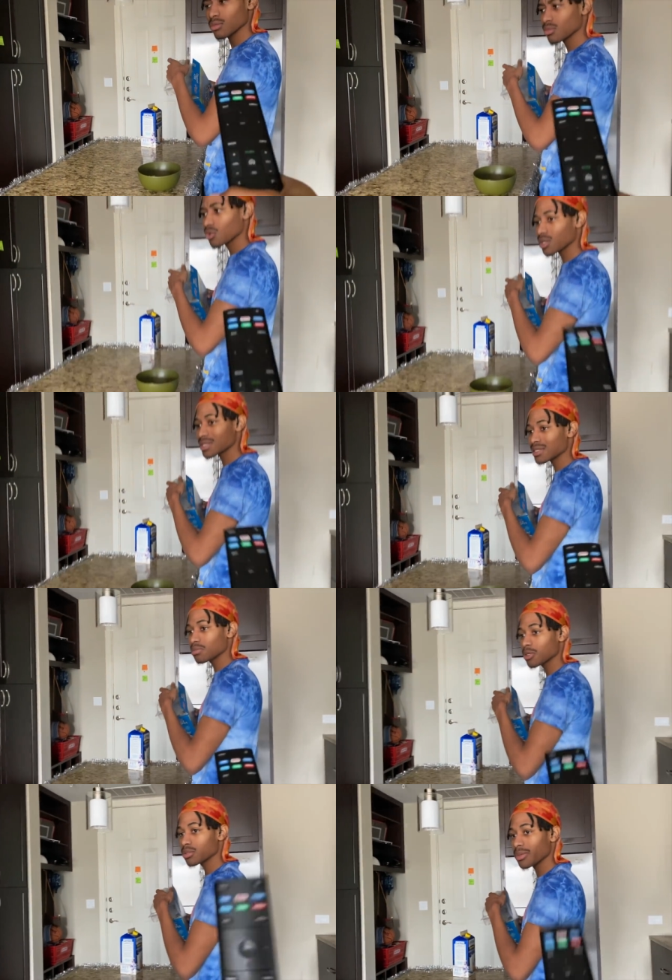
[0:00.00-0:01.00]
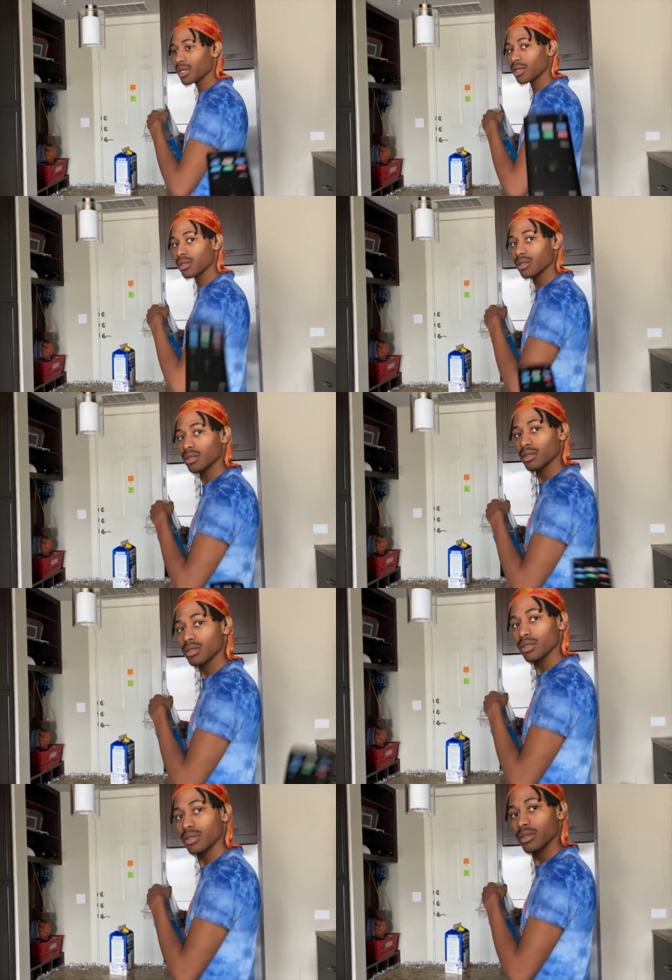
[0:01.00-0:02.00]
pause. Oh, I pause
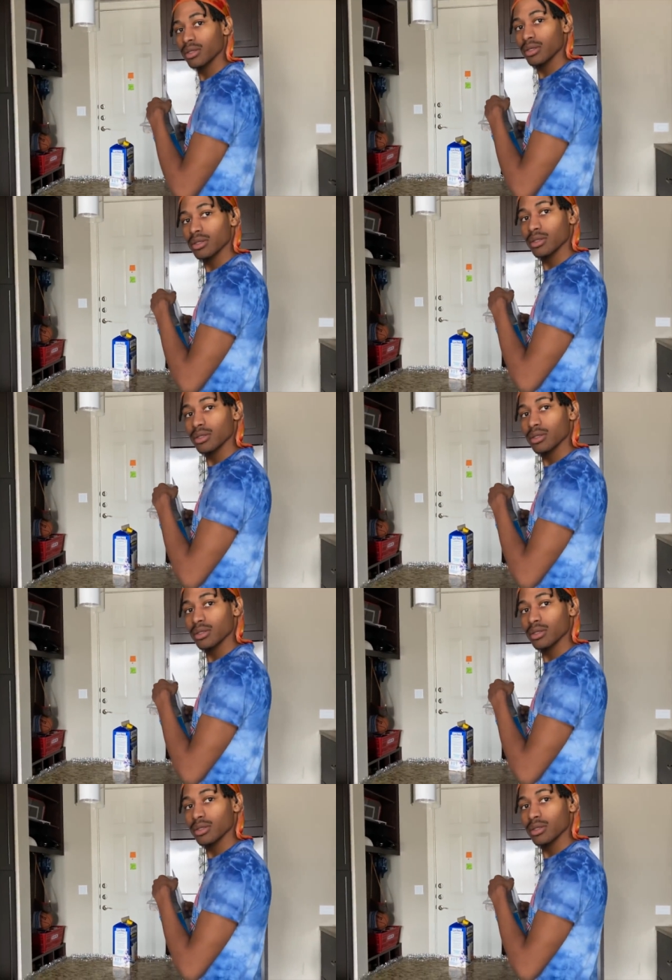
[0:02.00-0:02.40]
means stop. You know